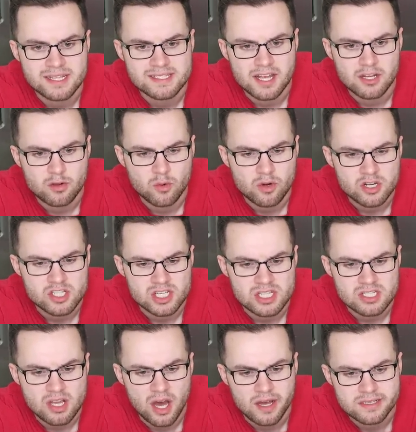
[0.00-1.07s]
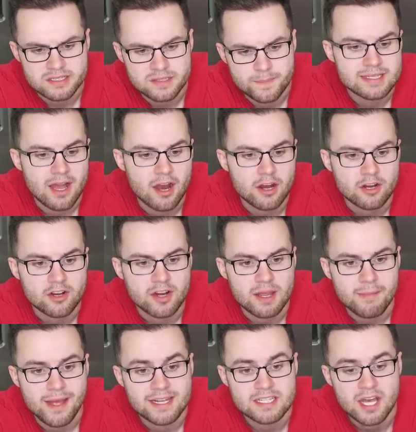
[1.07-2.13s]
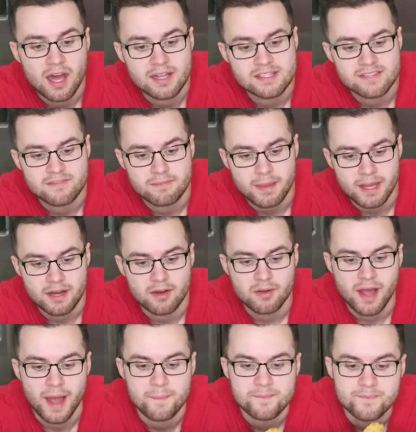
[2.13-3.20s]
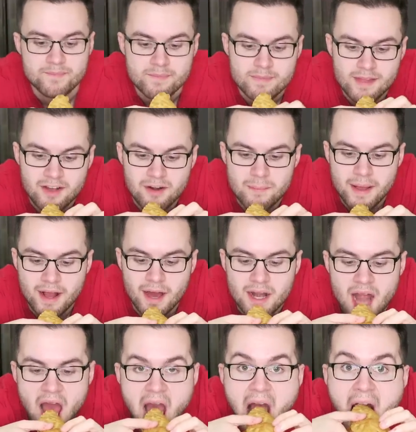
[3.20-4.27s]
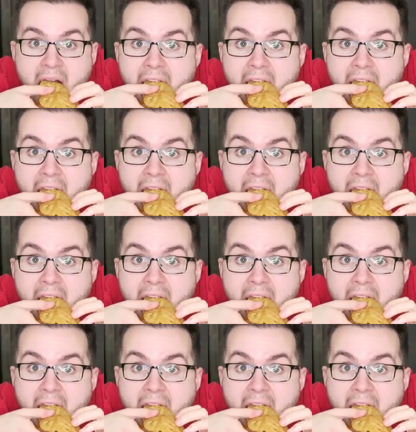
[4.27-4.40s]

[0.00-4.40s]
It's like an orangey sauce, sour cream, and tons of meat. Okay, oh my God.